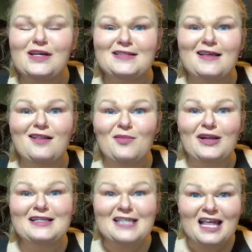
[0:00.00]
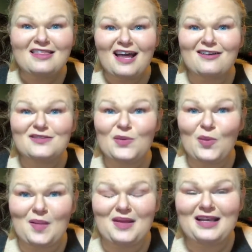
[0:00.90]
we celebrated
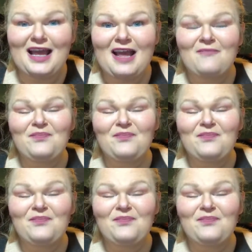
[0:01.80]
10,000 women,